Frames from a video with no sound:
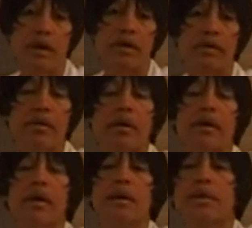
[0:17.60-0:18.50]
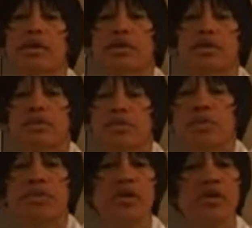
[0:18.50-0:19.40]
on because
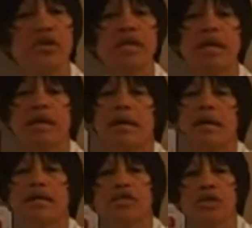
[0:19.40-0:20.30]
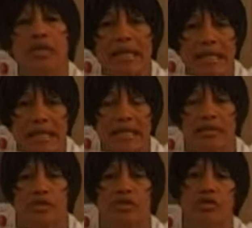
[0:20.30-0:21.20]
we'll be using external
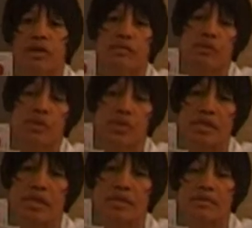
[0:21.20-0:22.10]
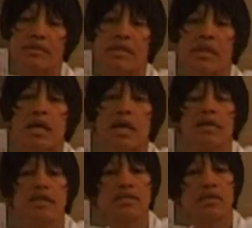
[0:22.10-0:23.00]
heat to drive the process.
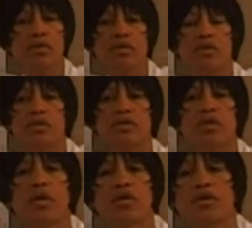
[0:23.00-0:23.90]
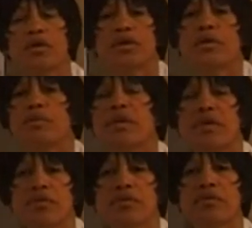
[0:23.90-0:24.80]
This process also offers you a bit
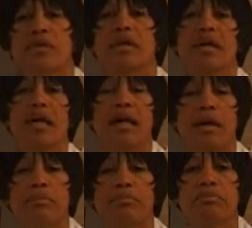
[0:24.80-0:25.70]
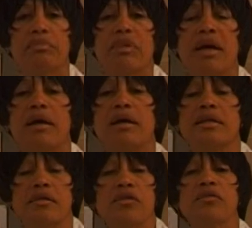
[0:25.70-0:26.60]
of,
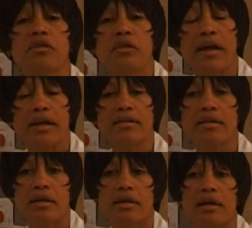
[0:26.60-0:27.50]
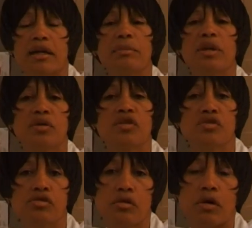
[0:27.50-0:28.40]
it offers you variety and a bit of
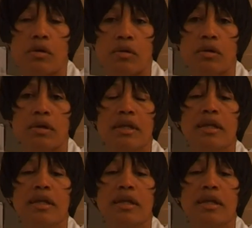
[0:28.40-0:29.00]
control